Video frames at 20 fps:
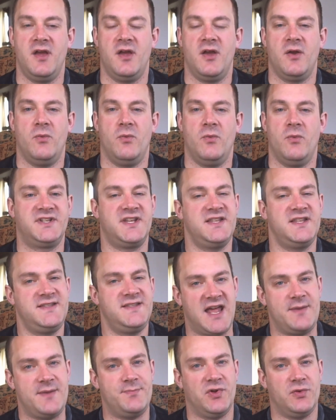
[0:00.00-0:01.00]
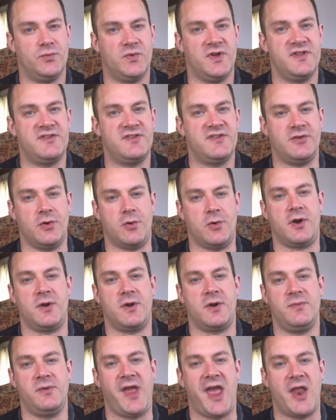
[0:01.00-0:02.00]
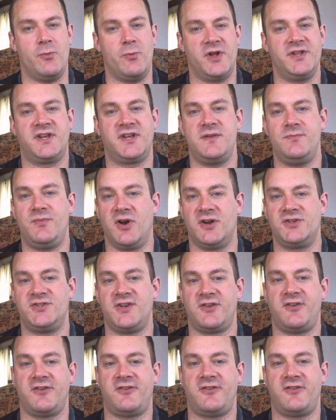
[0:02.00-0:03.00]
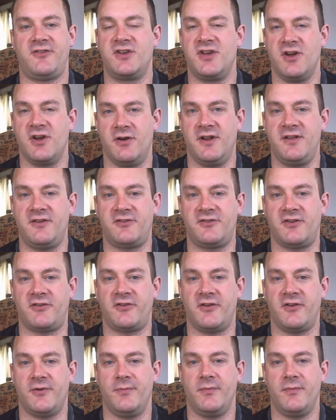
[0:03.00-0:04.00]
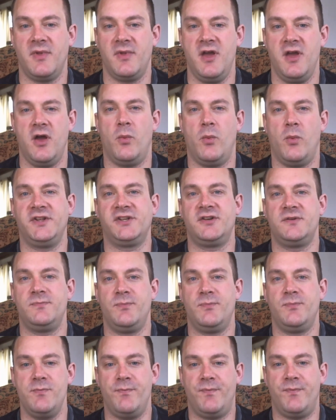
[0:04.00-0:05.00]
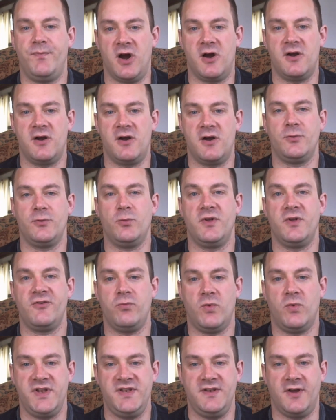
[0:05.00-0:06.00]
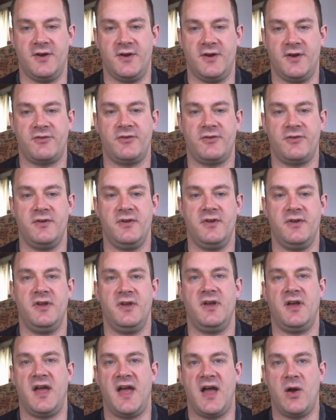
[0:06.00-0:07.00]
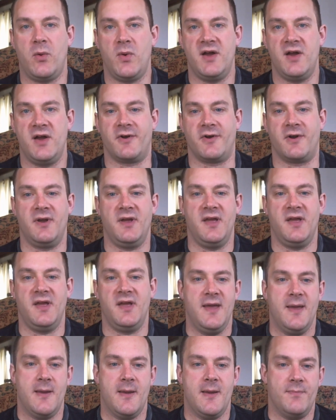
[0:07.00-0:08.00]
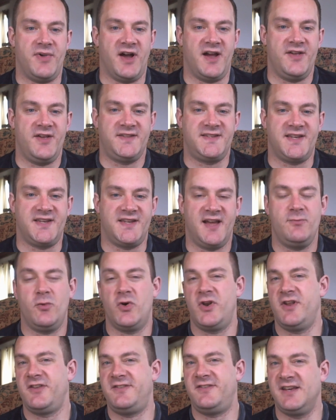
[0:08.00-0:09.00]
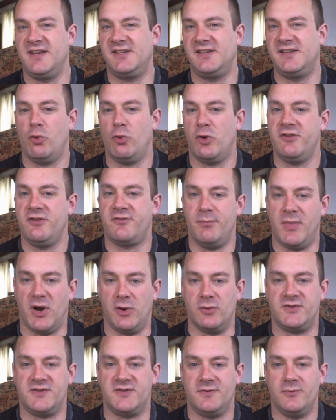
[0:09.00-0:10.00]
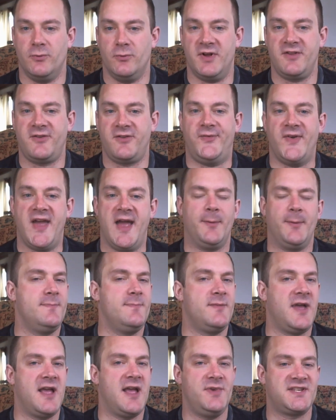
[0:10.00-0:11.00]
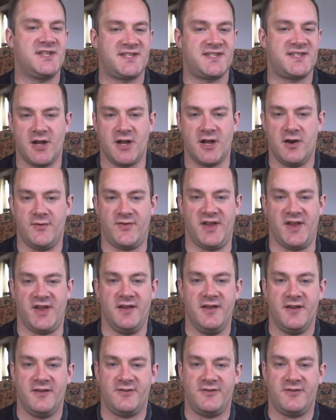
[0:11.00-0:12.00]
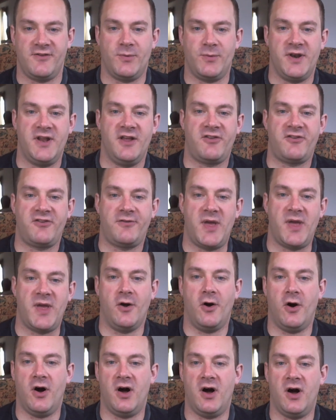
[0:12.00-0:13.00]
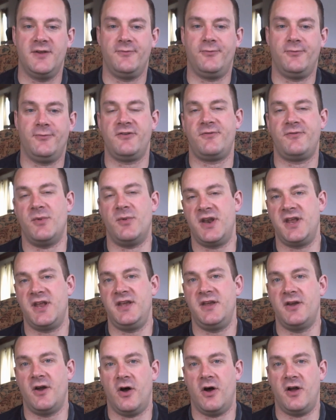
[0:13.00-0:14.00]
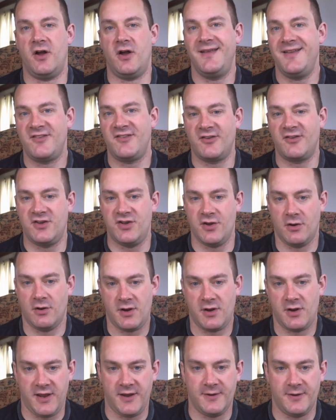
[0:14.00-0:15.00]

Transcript: One can deadbolt one's door, and one can purchase a security system. One can put bars on one's windows. However, by the time one is digging one's moat, one's family may be starving, since one has spent all of one's money on security.